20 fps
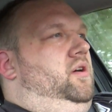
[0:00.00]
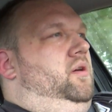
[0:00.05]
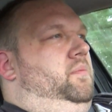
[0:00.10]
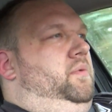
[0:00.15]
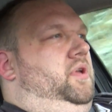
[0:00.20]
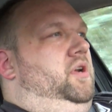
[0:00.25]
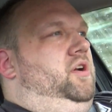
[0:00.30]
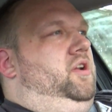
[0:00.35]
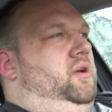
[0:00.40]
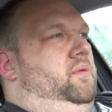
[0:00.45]

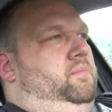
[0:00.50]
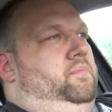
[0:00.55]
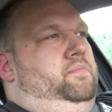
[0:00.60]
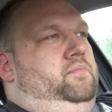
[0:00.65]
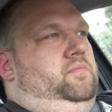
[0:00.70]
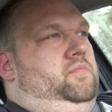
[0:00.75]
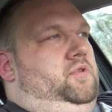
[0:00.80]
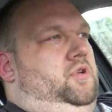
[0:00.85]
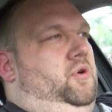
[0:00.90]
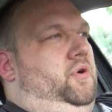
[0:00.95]
ended up
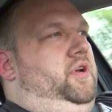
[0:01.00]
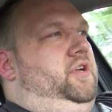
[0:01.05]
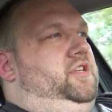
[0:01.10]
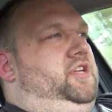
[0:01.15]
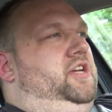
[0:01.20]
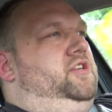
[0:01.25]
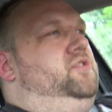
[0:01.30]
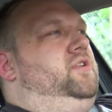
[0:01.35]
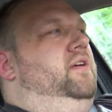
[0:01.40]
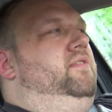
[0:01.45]
going
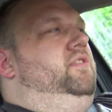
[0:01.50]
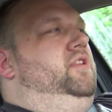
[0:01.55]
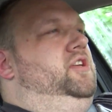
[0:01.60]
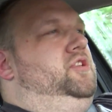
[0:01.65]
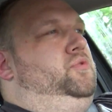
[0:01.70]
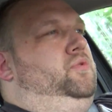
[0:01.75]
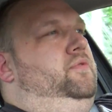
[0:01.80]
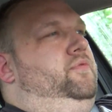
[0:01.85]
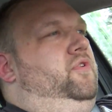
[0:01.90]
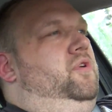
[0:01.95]
test driving
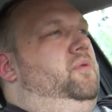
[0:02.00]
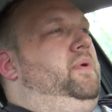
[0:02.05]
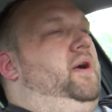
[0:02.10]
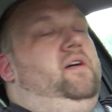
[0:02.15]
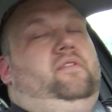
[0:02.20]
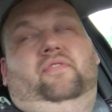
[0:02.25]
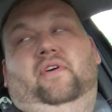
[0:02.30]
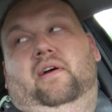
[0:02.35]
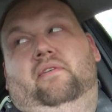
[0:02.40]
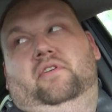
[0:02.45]
this one for
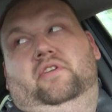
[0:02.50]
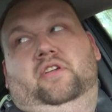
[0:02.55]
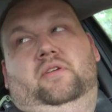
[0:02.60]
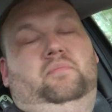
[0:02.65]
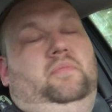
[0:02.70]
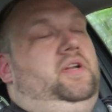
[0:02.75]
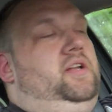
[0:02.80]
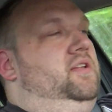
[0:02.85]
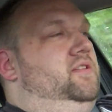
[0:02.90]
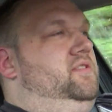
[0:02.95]
about 5 or 10
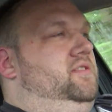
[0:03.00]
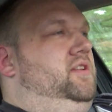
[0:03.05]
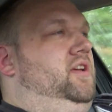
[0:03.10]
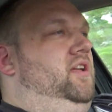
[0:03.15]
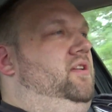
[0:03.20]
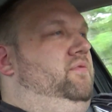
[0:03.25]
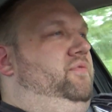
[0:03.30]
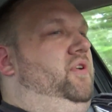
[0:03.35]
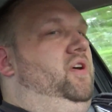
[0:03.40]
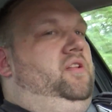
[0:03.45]
minutes
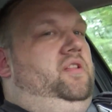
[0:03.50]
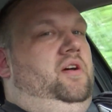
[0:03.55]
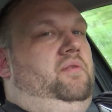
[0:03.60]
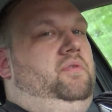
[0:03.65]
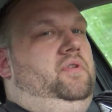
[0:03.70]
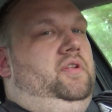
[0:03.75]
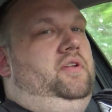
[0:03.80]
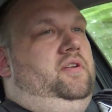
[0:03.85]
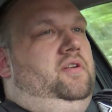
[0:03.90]
and fell in love with it.